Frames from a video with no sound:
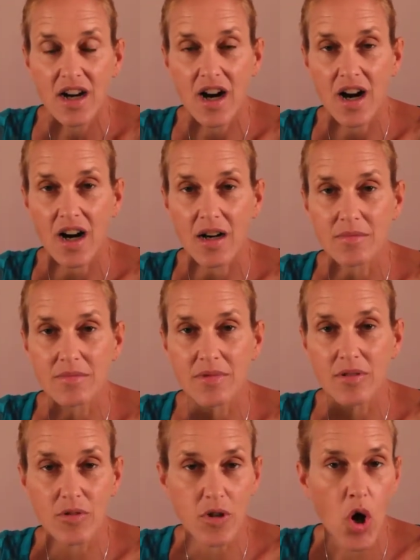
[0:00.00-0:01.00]

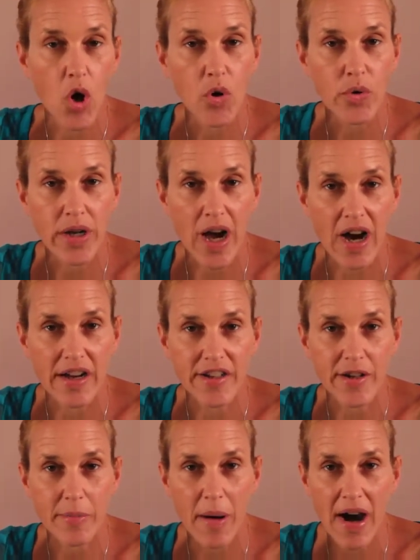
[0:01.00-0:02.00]
load on
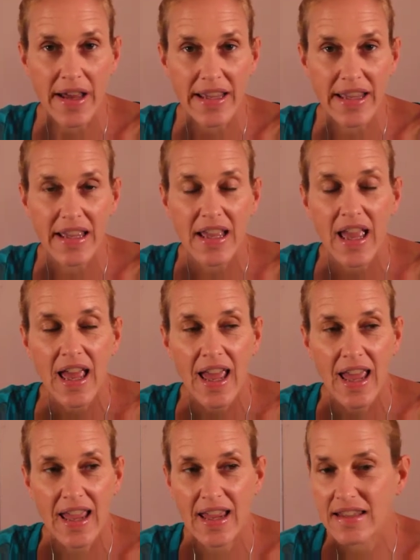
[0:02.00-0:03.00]
your body,
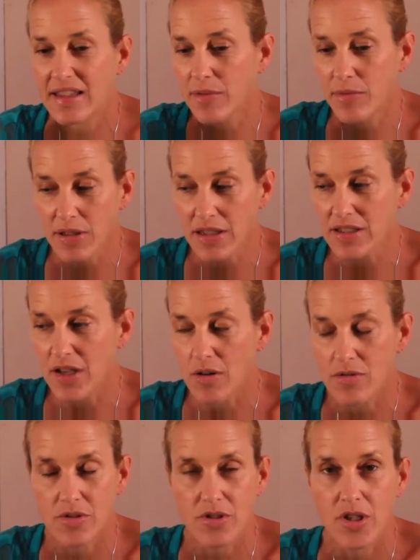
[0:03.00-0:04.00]
and they really
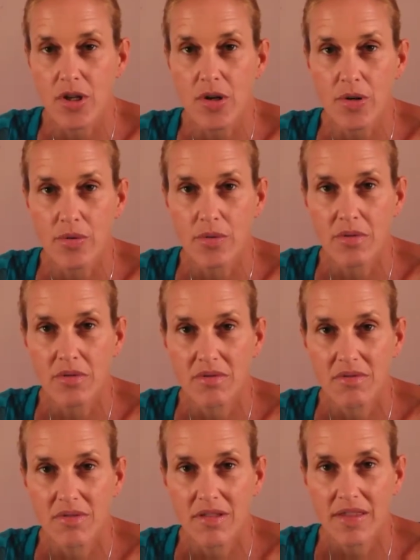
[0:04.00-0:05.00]
don't do
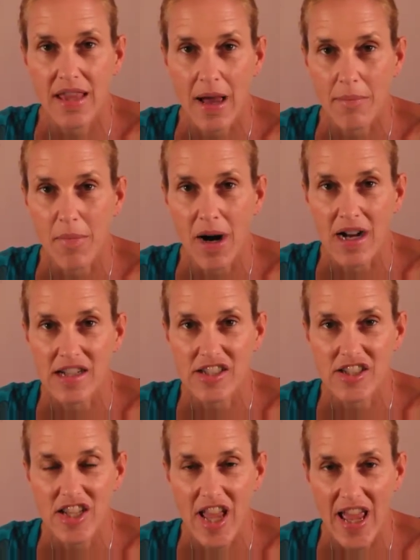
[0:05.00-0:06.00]
that
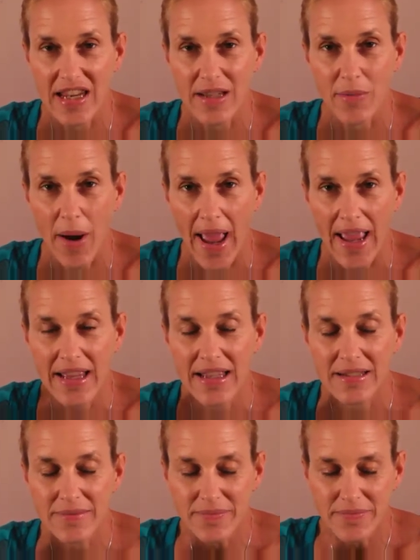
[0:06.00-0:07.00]
much anyway.
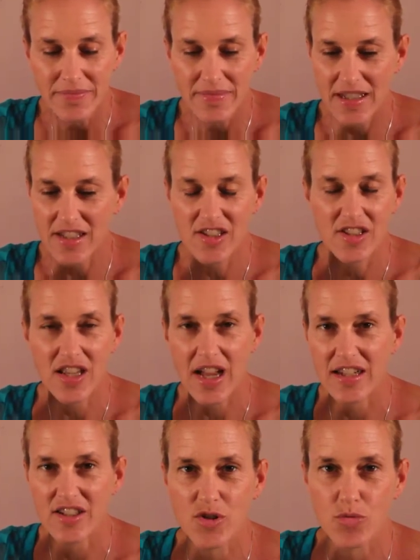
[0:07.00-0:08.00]
They just
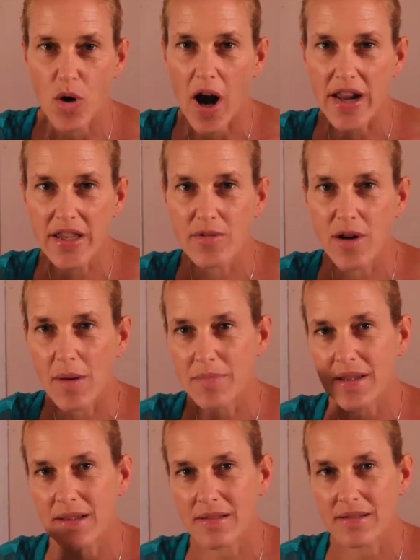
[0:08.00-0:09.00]
kind dry you up.
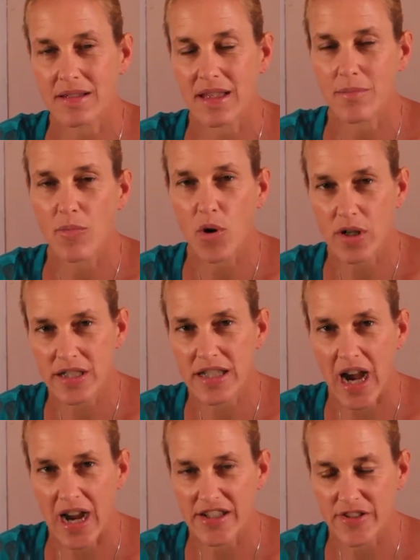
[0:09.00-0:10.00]
They more
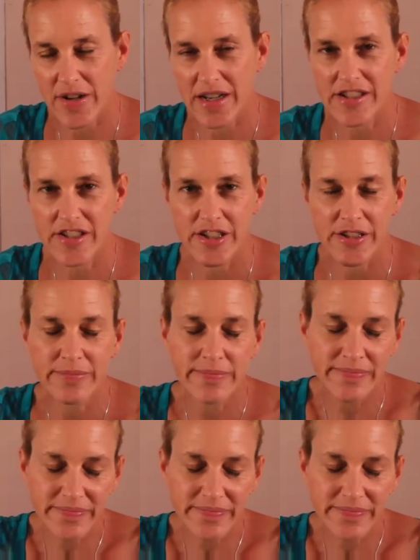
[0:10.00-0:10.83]
dehydrate you,